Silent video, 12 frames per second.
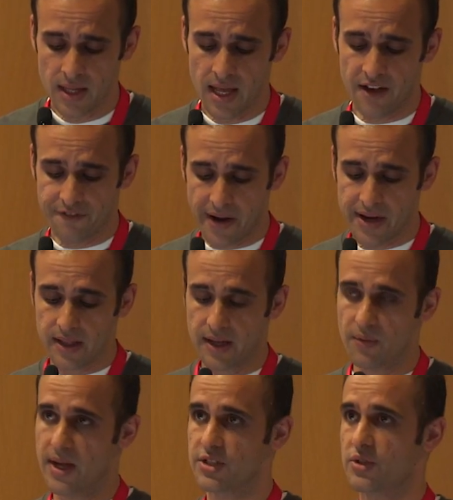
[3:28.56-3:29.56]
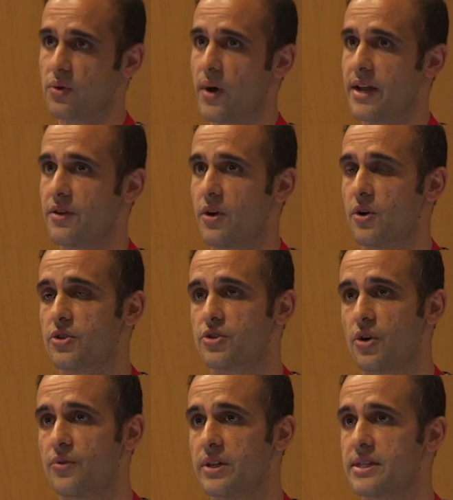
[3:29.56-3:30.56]
And finally, once you write your
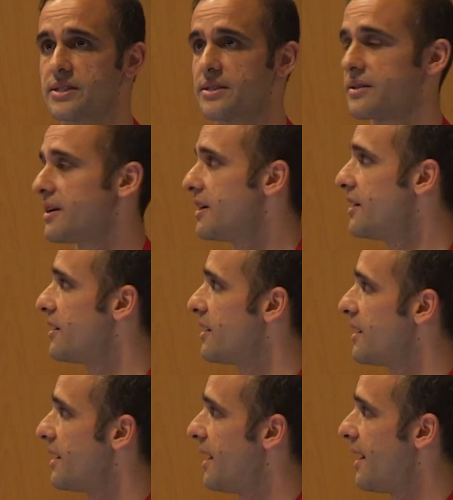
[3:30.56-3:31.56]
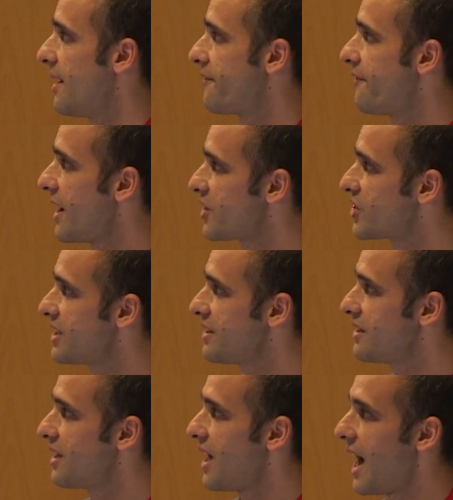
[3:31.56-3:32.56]
serverless
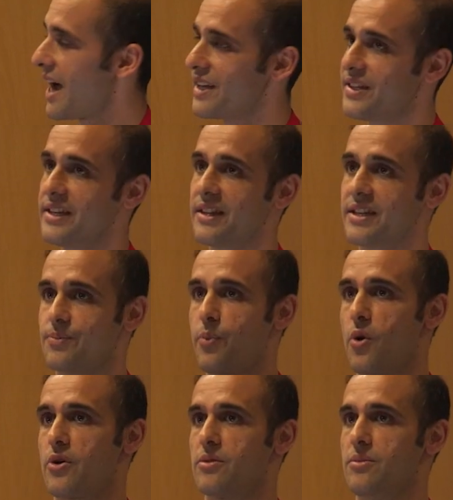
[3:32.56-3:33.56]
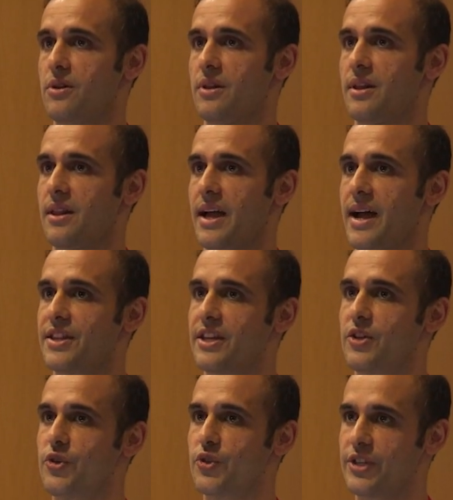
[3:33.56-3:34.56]
function, ideally it's portable. Like
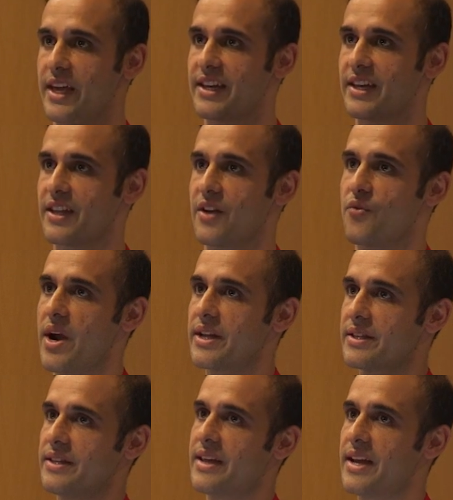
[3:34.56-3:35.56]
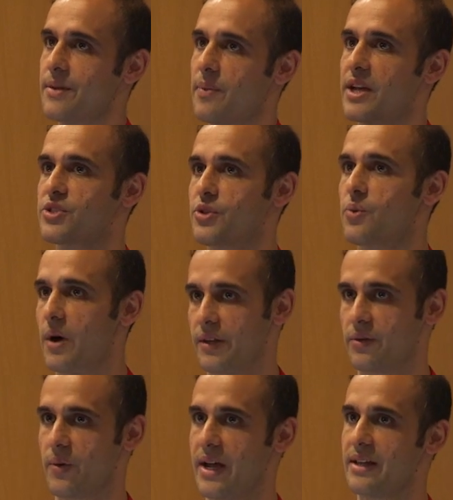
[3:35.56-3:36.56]
ideally you take it and run it in any place you
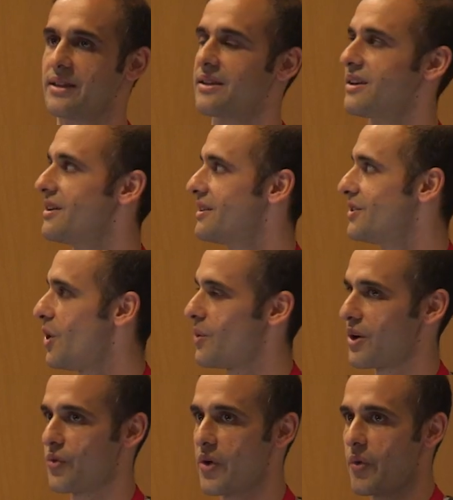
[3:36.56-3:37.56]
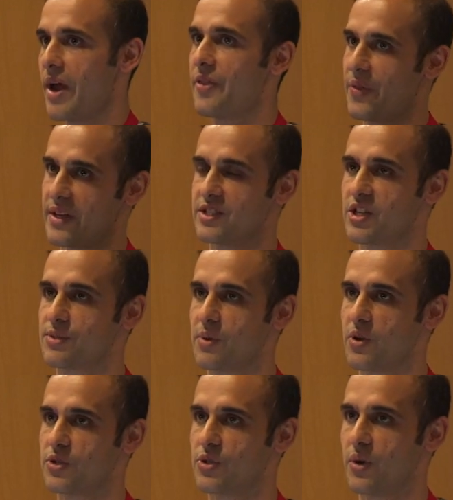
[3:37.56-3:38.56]
want, right? You don't want to rewrite things just
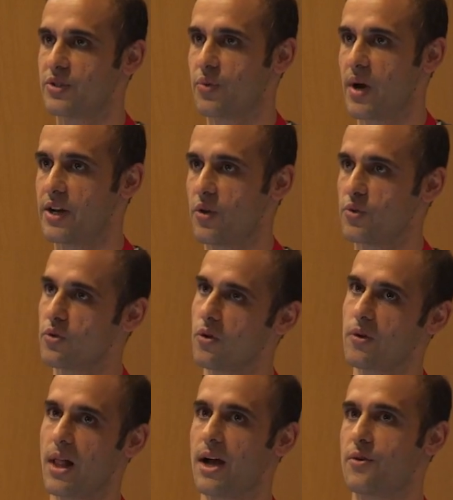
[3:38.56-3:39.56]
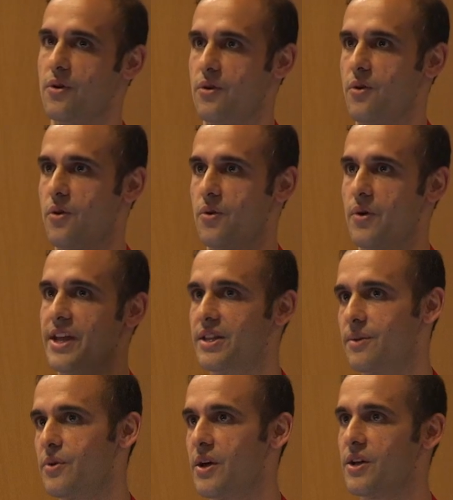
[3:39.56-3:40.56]
because you want to run it on Google Cloud or
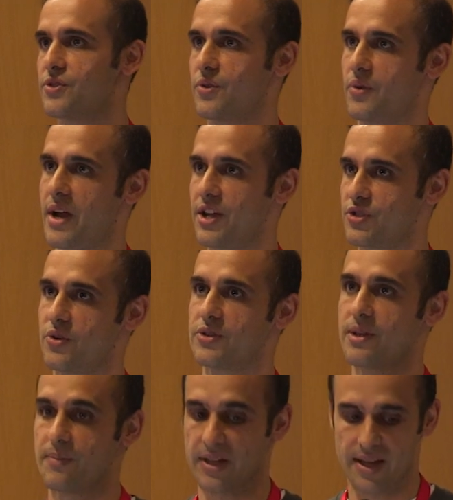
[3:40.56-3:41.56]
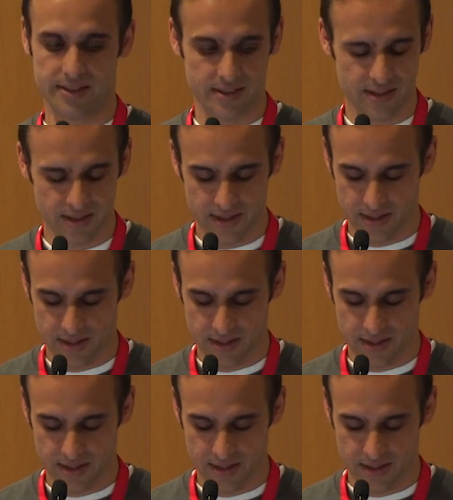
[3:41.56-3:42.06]
AWS or Azure or something else.